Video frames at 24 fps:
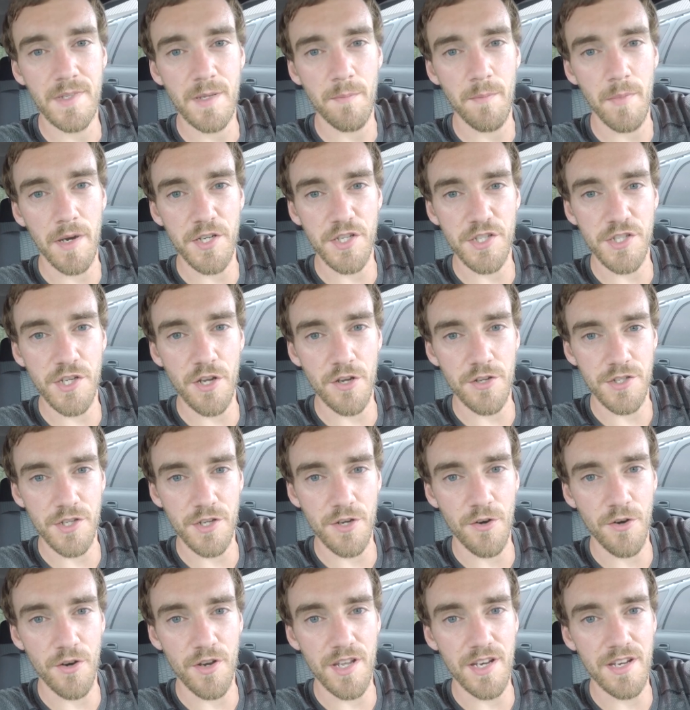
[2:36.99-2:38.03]
I just toss a
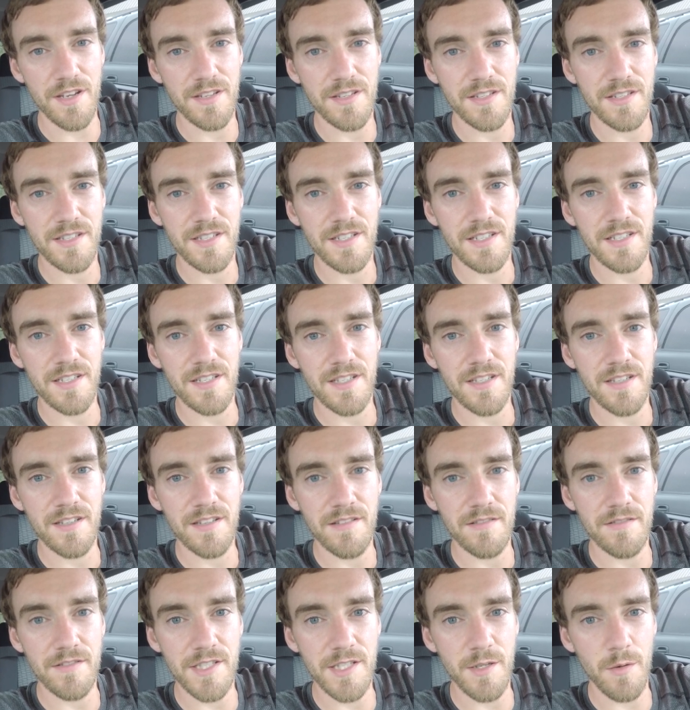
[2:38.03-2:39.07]
coin
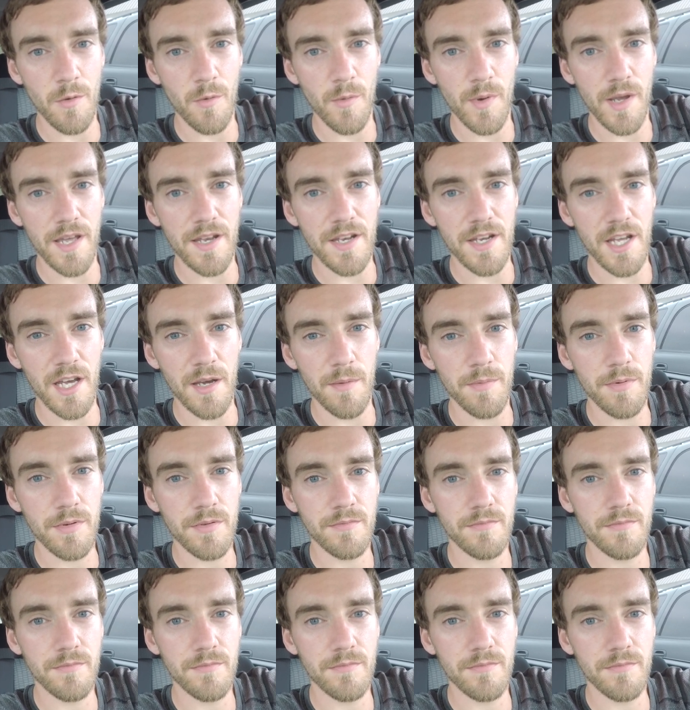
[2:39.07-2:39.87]
and see where we end up.